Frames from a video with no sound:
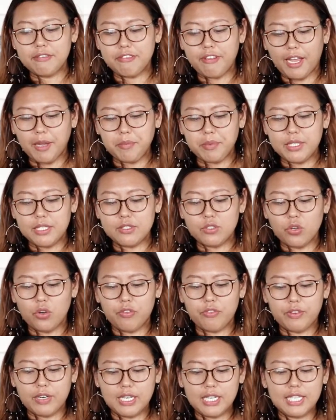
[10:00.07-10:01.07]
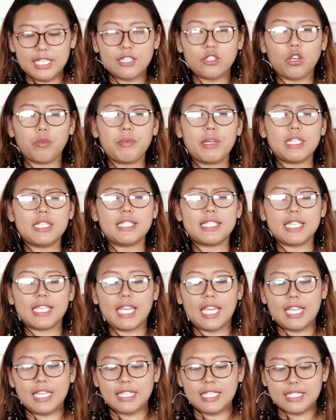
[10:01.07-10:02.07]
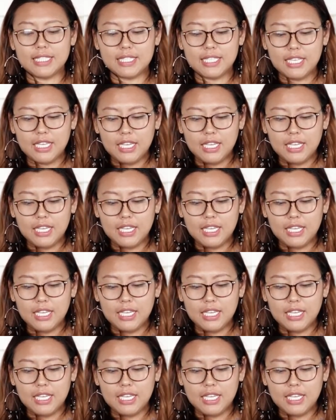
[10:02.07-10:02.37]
fibers of early domesticated